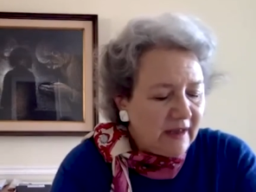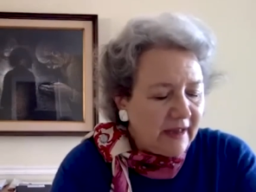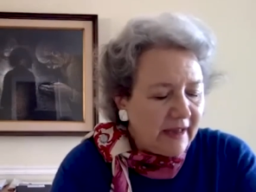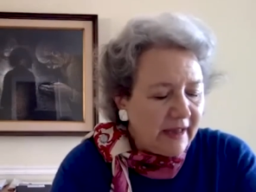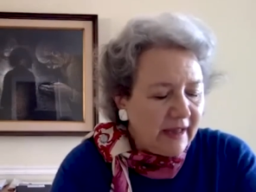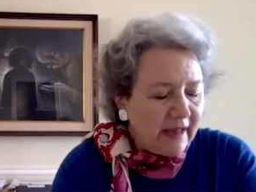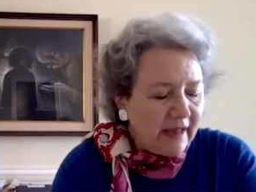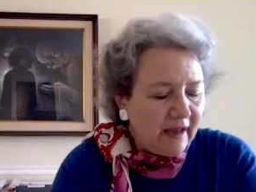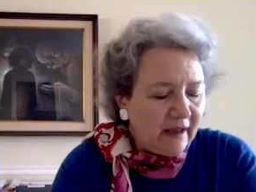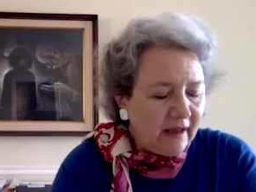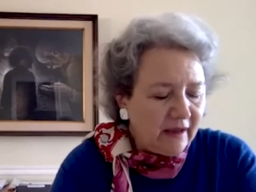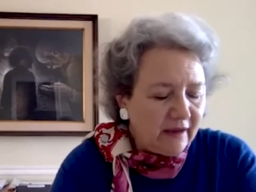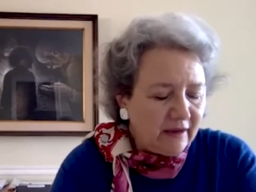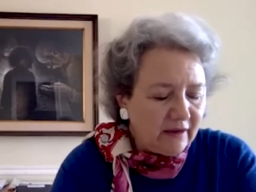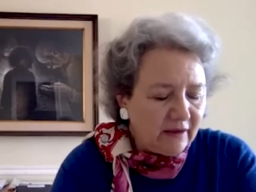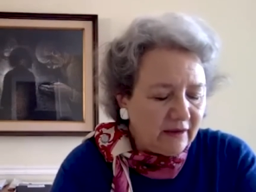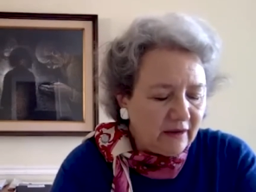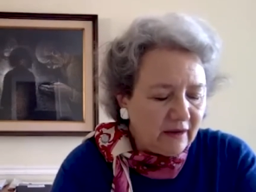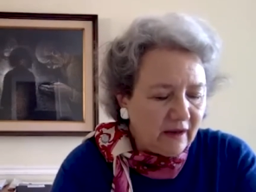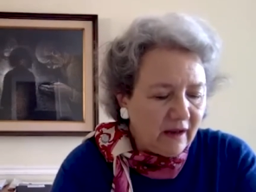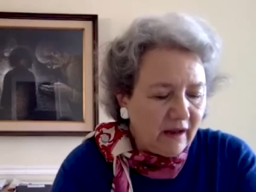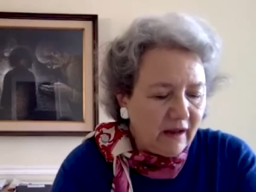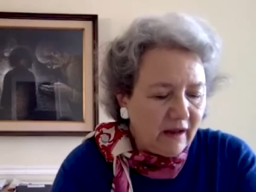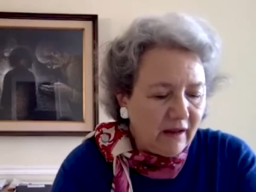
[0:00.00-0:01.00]
And
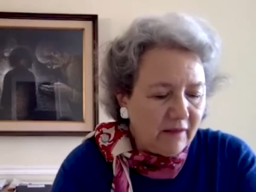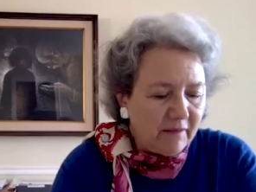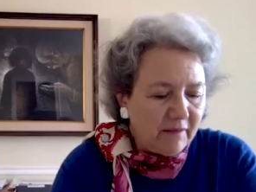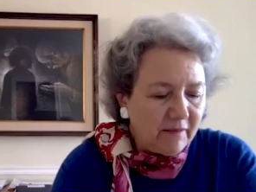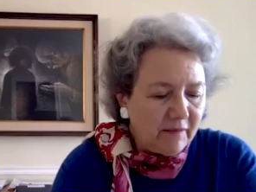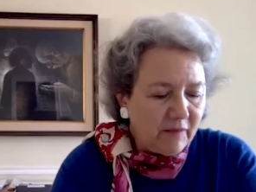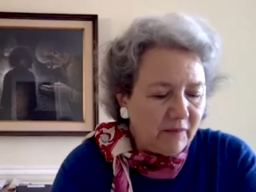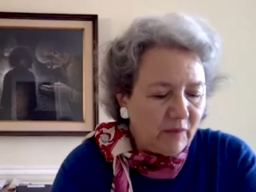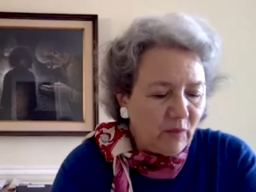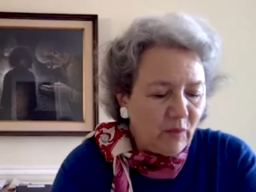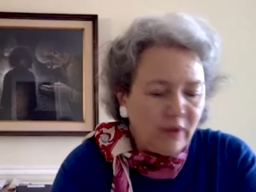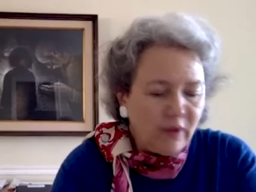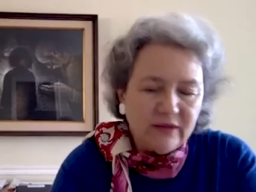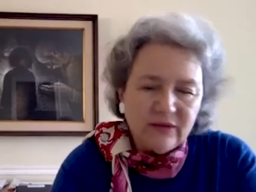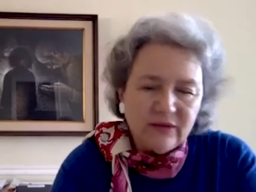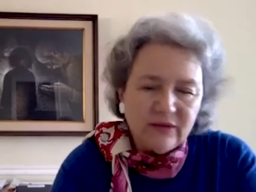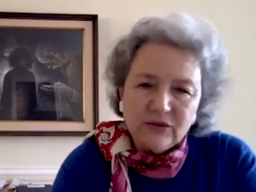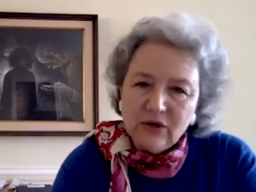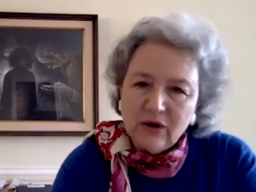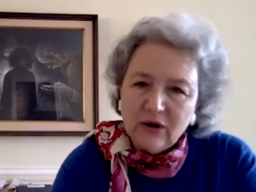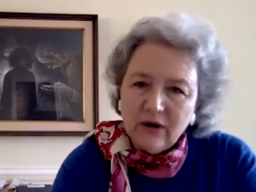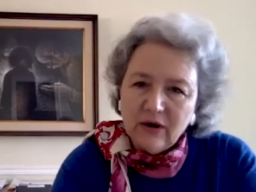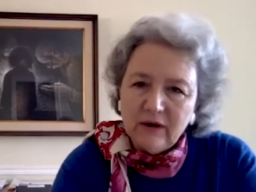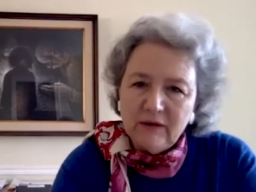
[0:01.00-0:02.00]
we
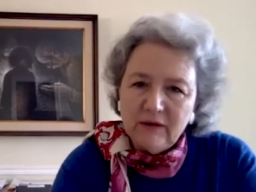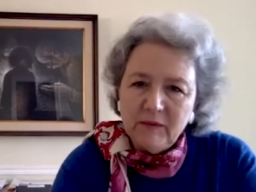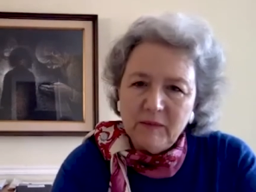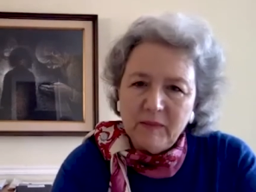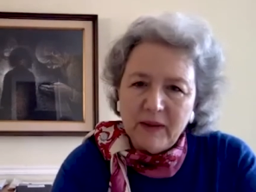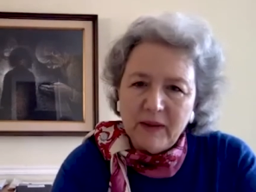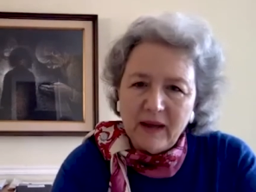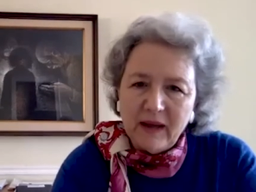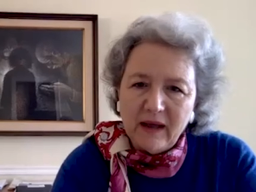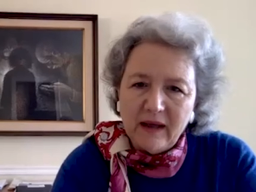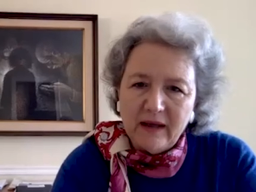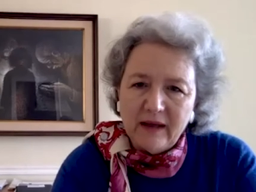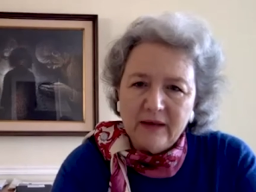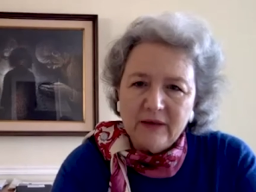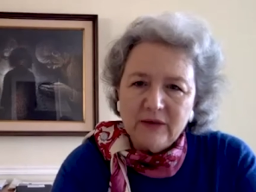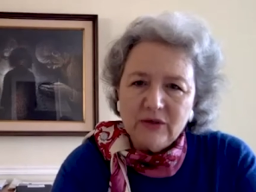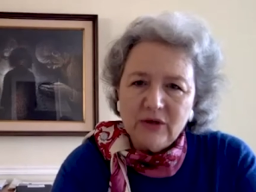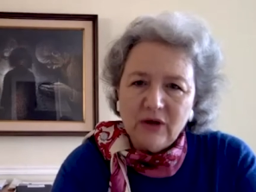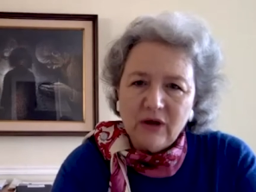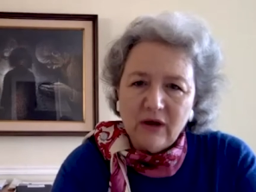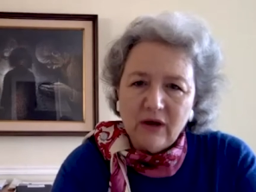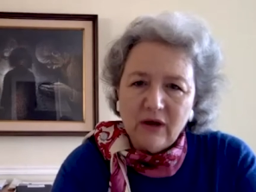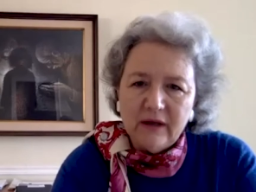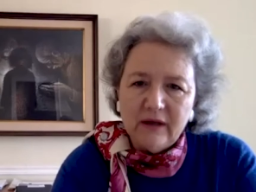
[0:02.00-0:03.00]
started by
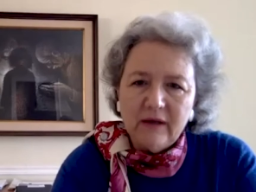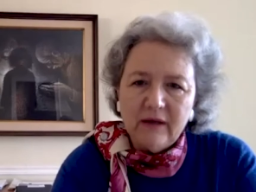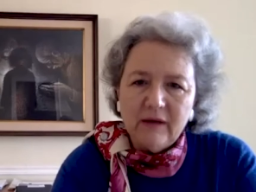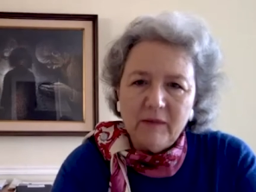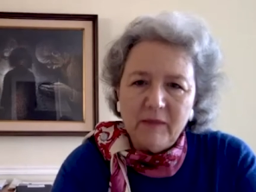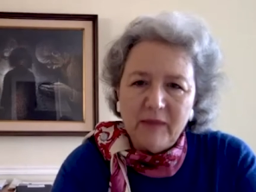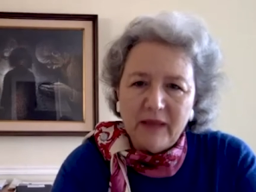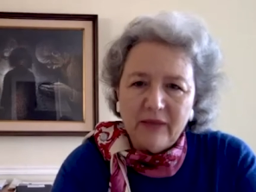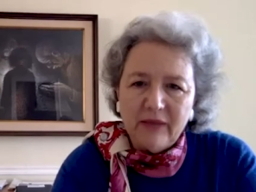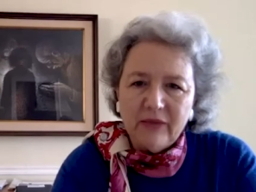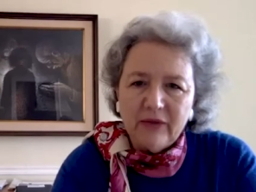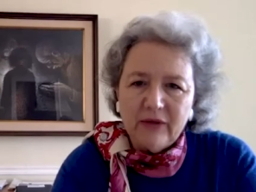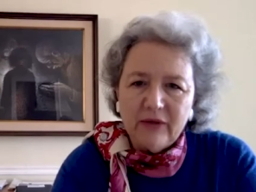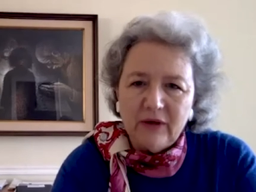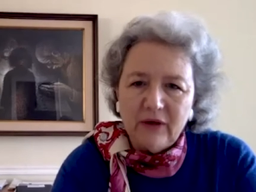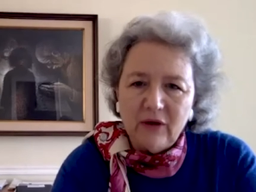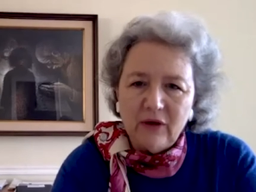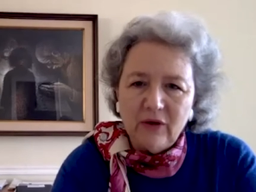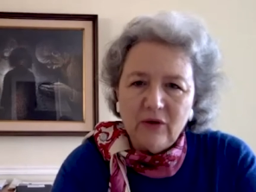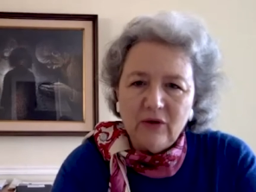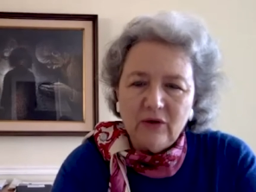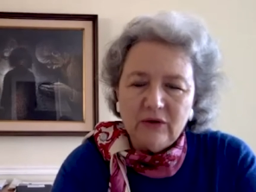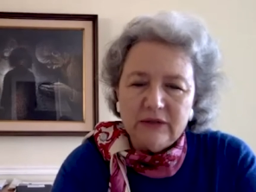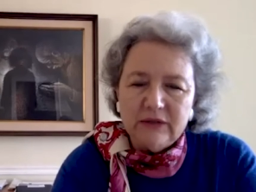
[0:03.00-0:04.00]
talking about the
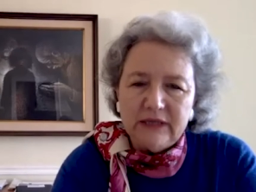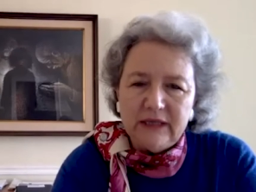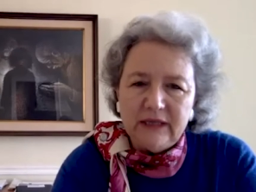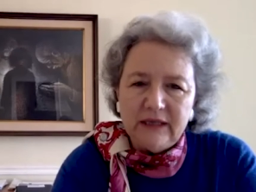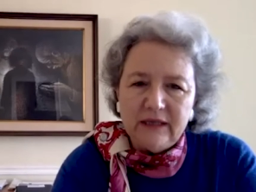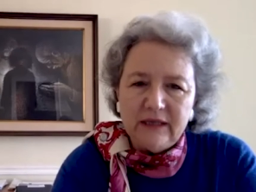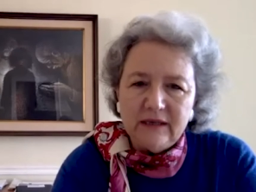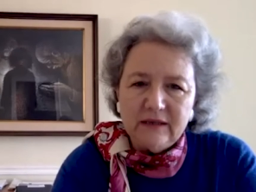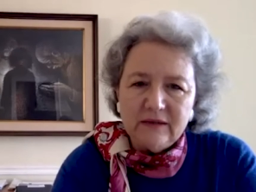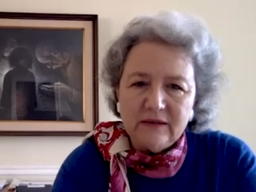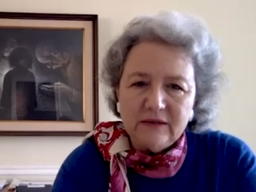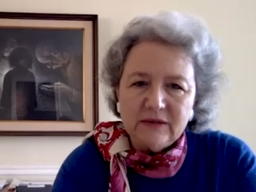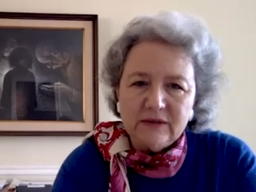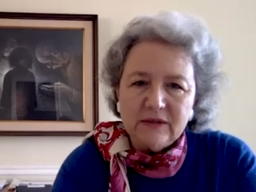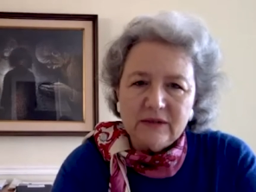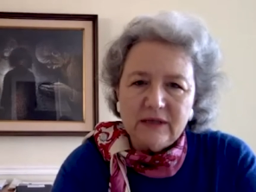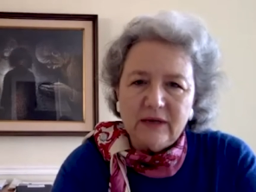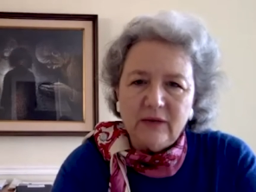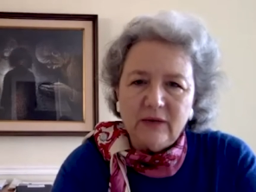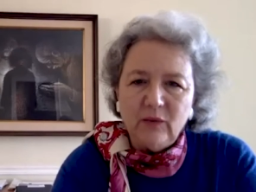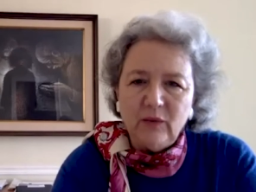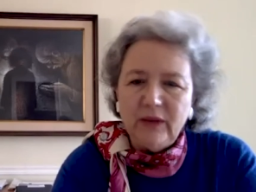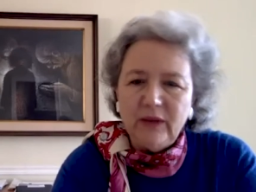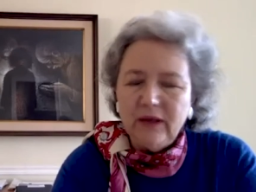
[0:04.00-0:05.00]
local needs,
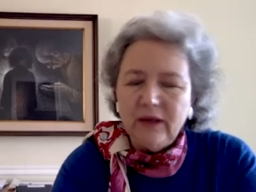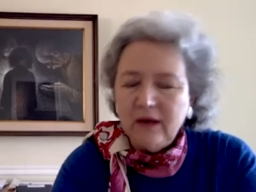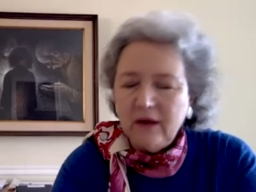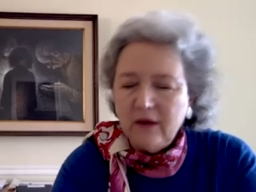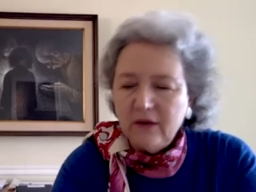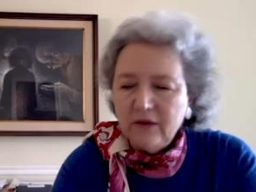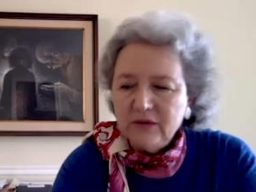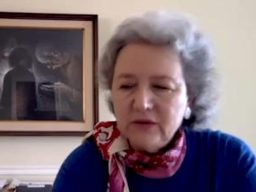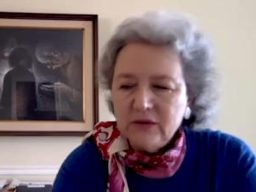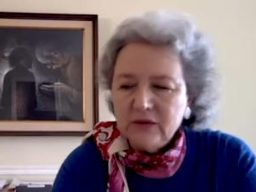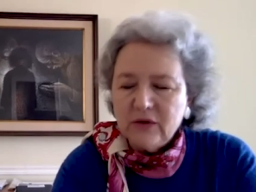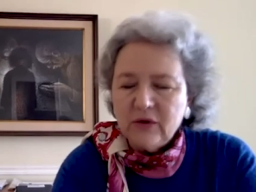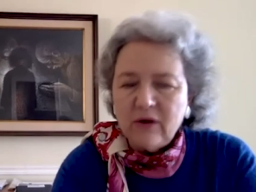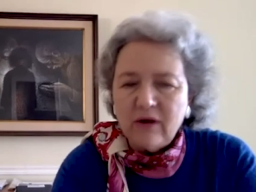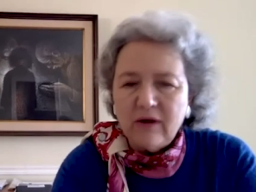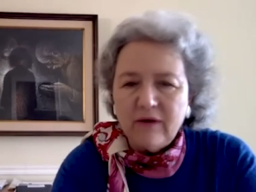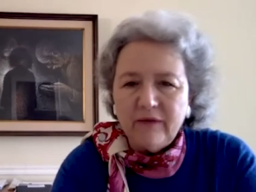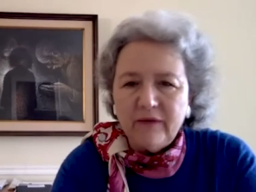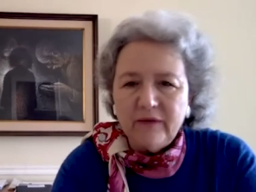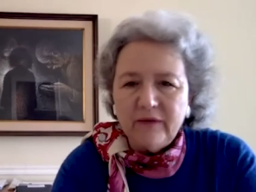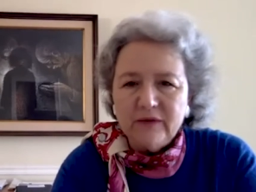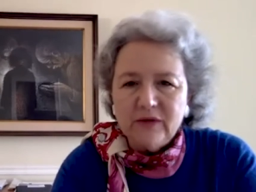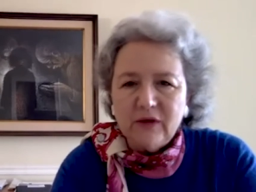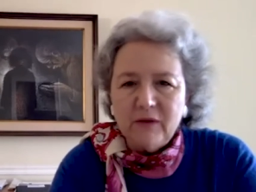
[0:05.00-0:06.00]
and we closed our
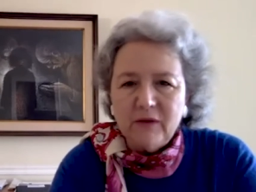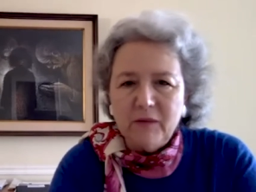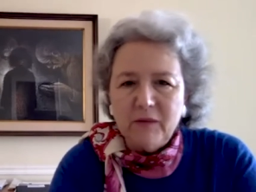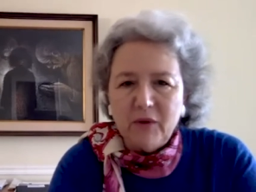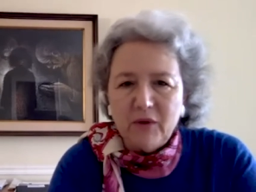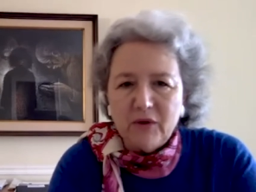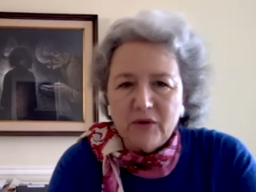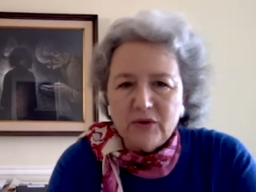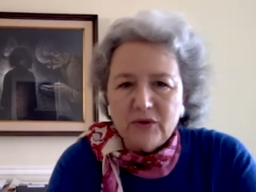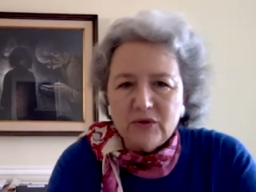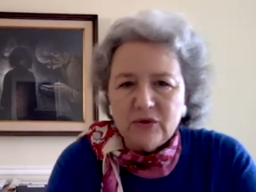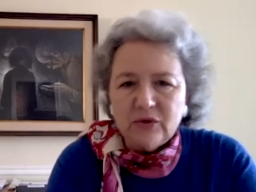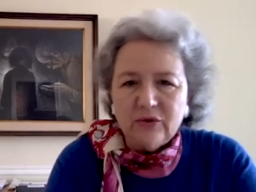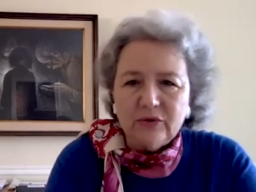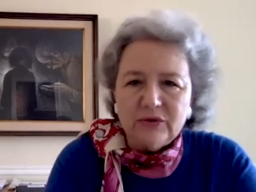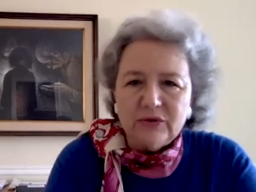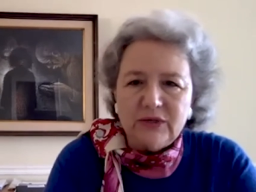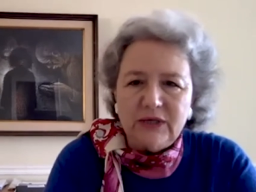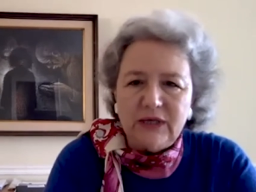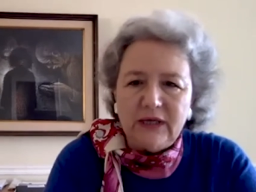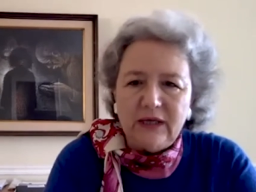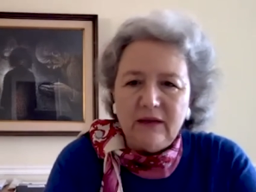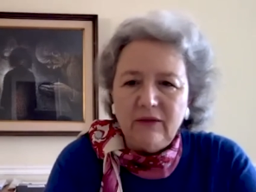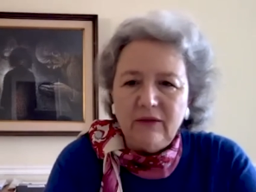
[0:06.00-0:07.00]
office on March
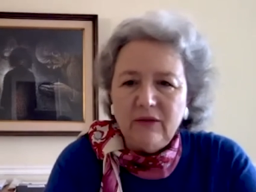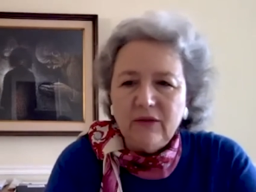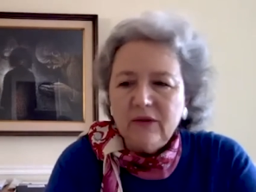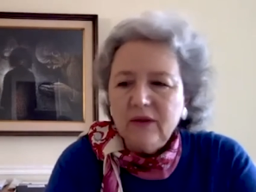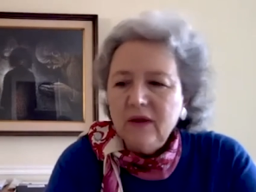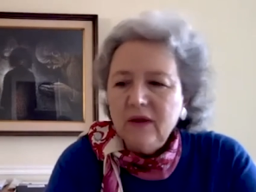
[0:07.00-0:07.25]
13th.